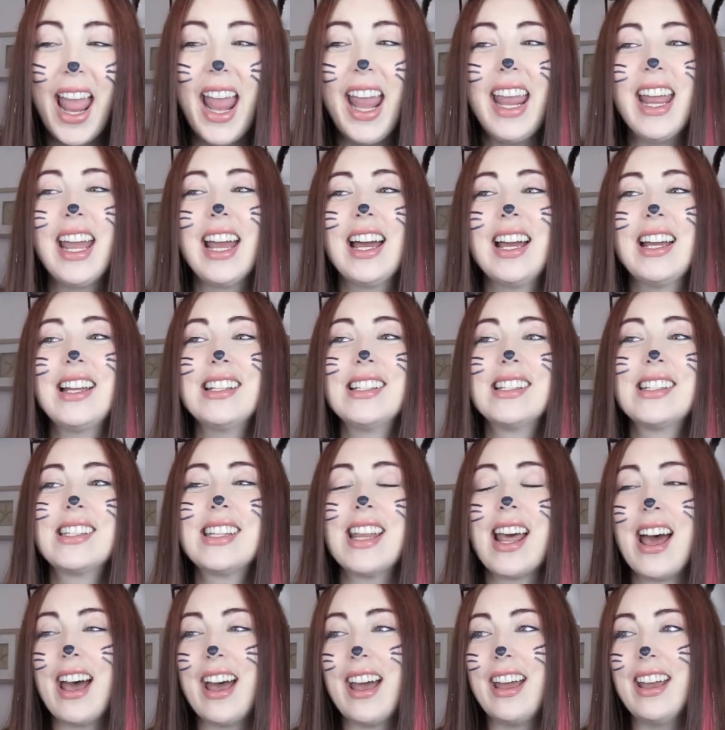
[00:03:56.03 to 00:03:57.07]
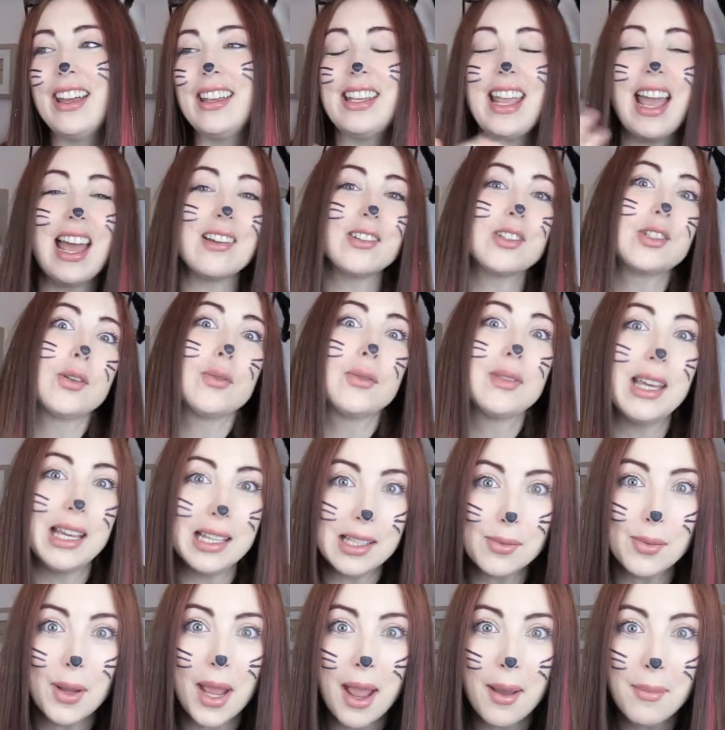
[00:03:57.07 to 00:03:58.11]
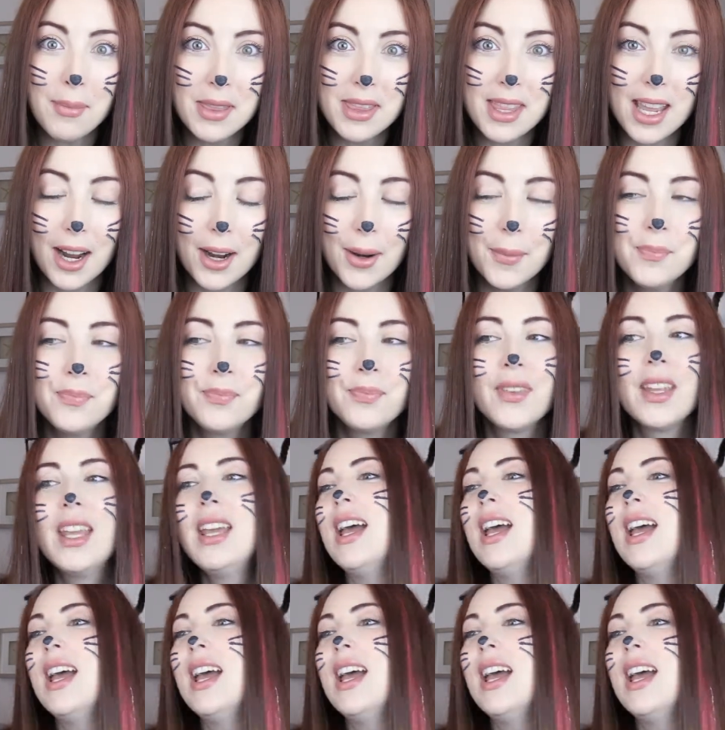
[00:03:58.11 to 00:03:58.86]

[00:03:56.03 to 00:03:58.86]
And yeah, so that's what happened there.